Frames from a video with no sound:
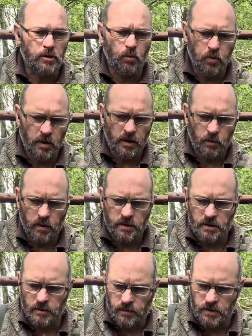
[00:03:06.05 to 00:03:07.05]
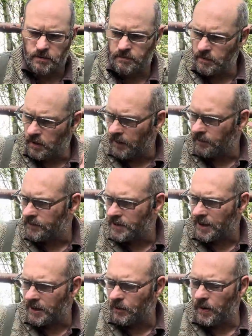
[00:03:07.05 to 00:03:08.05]
and one of the ones that was like
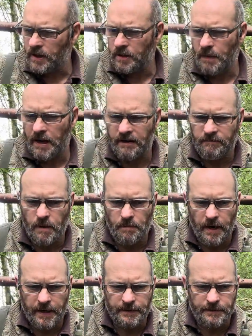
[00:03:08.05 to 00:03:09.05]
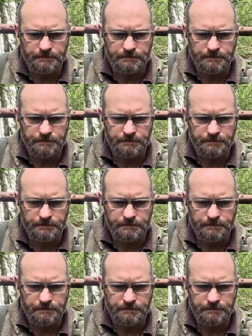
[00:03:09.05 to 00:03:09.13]
ticking away in the back of my mind